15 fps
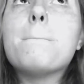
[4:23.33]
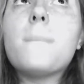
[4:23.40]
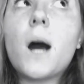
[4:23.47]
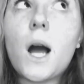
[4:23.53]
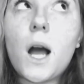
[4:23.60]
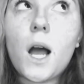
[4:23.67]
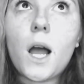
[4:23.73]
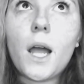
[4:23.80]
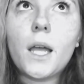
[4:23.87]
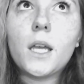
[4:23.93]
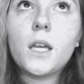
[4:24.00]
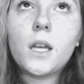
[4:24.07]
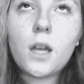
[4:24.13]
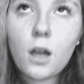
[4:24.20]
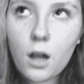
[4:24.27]
my
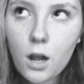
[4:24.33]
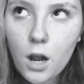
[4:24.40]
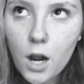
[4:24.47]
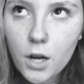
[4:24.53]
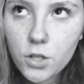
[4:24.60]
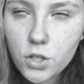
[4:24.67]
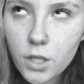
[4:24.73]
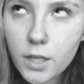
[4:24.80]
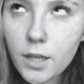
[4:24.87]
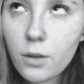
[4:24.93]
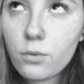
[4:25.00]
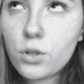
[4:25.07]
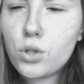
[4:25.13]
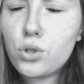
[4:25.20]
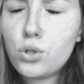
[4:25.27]
gosh, like they
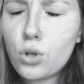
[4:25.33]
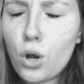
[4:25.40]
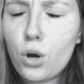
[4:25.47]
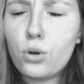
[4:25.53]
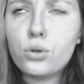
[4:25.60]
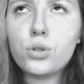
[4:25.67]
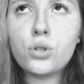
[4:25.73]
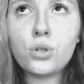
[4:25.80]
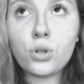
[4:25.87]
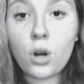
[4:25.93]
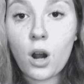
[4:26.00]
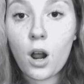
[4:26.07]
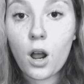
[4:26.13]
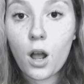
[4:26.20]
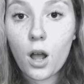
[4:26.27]
were so
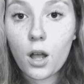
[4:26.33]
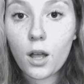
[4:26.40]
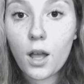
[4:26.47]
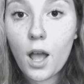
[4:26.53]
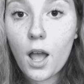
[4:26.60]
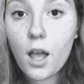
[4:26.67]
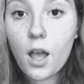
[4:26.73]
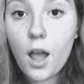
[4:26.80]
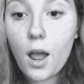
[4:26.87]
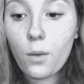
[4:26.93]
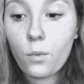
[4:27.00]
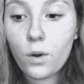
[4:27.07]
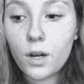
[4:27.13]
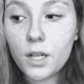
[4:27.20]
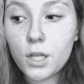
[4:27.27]
strong. I
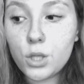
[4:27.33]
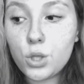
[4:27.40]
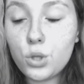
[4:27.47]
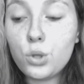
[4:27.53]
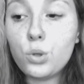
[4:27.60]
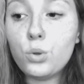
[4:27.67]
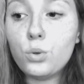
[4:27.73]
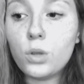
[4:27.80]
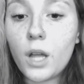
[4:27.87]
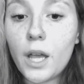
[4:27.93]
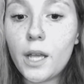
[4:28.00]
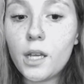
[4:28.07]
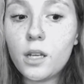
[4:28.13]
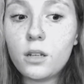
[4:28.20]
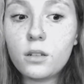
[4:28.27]
wanted to
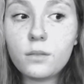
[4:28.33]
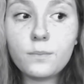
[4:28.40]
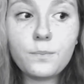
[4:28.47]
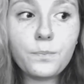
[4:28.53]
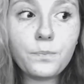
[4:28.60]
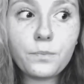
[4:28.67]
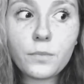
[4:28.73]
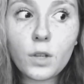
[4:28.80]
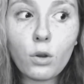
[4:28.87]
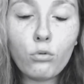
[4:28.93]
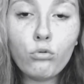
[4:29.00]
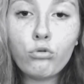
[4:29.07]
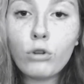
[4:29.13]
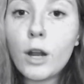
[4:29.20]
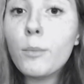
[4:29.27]
like
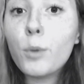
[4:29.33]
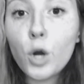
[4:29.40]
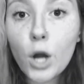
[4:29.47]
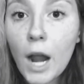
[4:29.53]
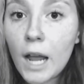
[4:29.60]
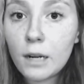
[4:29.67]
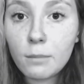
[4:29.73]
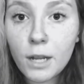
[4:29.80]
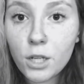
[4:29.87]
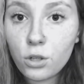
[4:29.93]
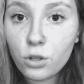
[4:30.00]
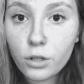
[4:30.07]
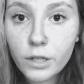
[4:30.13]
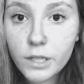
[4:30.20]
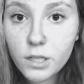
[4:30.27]
rip her out of my
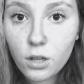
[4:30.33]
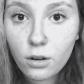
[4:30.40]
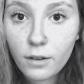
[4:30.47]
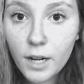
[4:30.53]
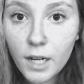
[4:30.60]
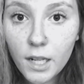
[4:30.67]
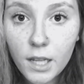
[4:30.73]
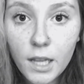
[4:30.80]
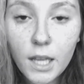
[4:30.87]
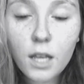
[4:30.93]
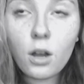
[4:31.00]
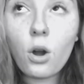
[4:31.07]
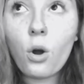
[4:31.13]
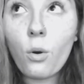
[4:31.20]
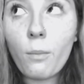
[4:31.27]
uterus already. Like,
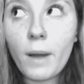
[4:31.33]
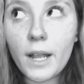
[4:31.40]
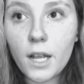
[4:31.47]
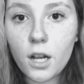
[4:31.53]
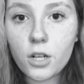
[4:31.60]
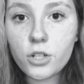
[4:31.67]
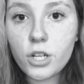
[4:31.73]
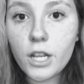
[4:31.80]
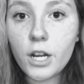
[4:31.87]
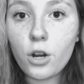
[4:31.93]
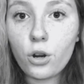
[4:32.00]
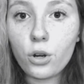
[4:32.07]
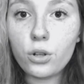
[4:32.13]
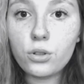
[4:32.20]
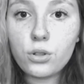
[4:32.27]
oh my gosh, it
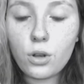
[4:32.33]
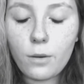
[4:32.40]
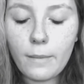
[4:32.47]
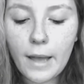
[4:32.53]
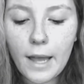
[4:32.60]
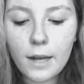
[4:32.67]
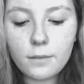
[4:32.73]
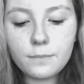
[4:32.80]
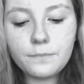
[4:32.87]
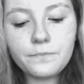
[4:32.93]
hurt so bad.